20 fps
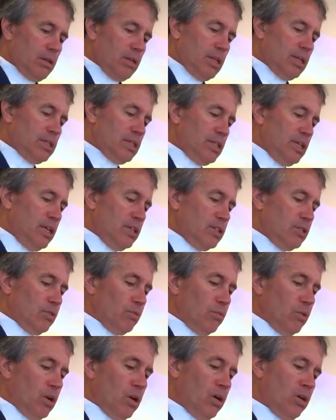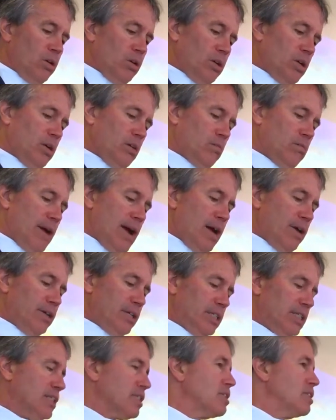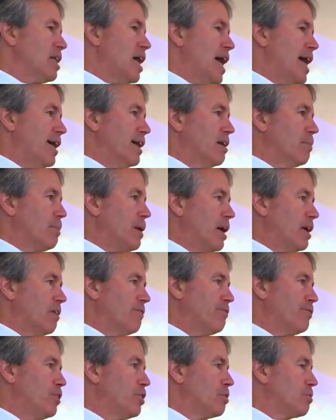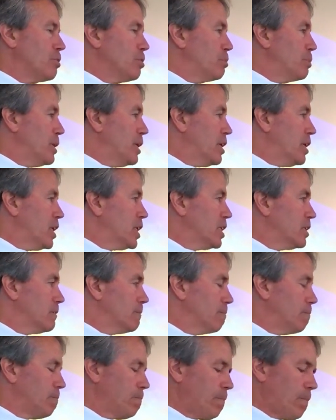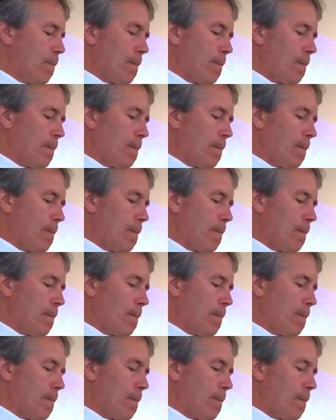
that sees the world around us as lying upon a funeral bier?